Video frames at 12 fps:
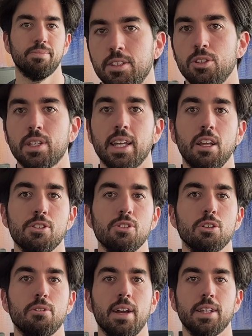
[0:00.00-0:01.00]
You can
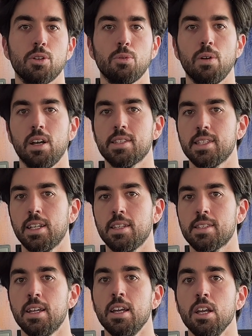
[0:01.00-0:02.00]
also create raw
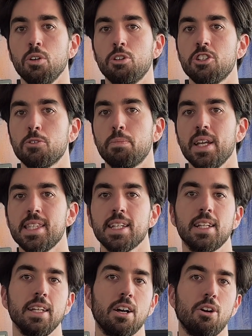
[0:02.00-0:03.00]
cells, which
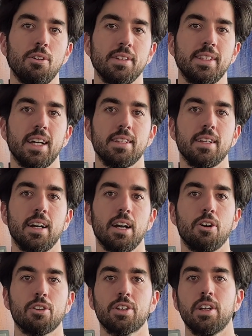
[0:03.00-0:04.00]
basically hold data
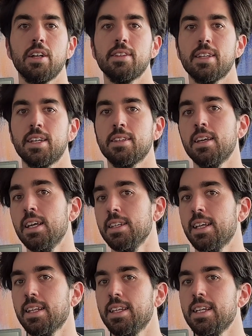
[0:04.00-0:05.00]
or content
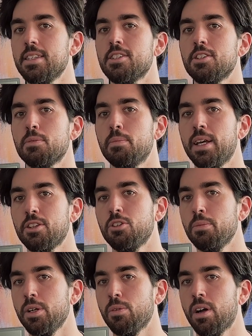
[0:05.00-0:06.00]
that isn't meant to
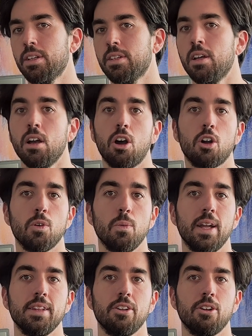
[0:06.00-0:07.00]
be run or
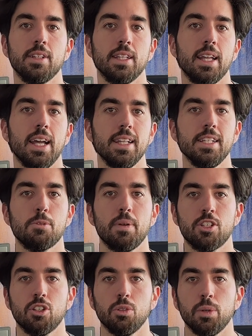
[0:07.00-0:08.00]
rendered in any
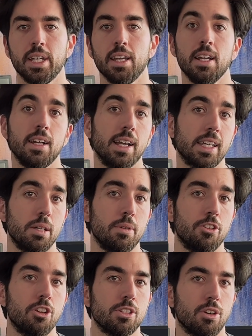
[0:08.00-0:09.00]
special way, like
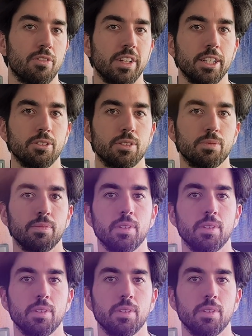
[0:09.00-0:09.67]
images or videos.